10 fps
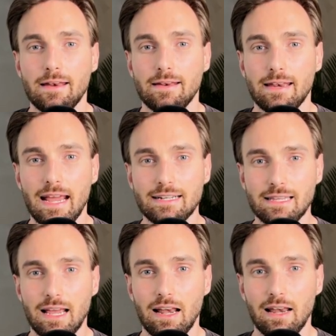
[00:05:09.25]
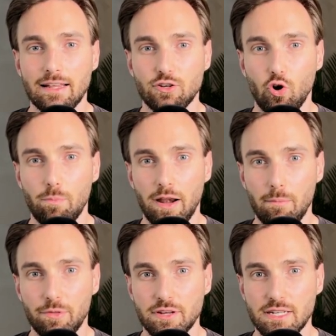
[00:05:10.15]
Next, uh, let's open
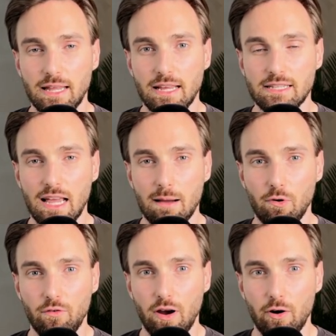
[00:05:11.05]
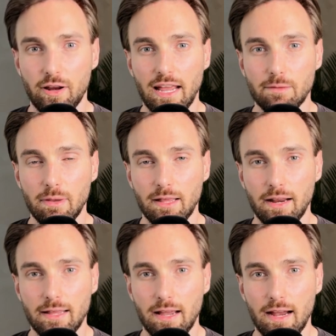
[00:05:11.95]
up the settings tab of our get
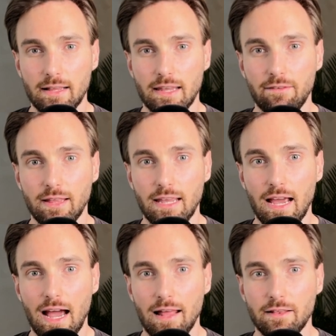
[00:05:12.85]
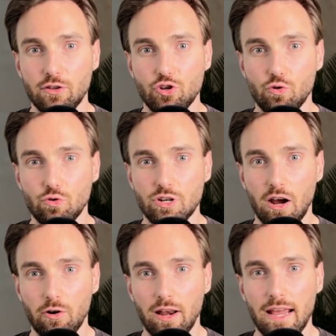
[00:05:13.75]
metadata activity and choose
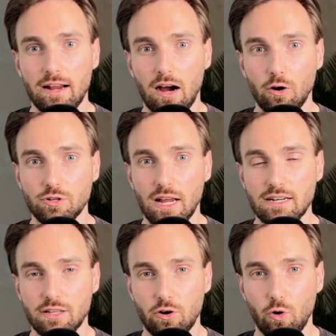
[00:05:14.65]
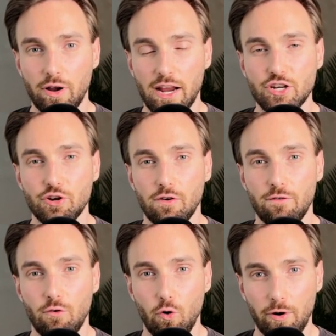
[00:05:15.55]
our lakehouse as the connection
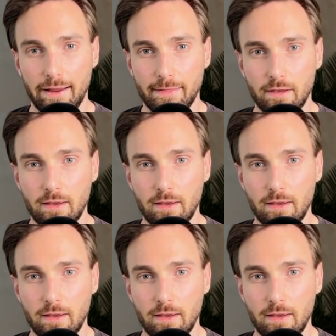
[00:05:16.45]
for it.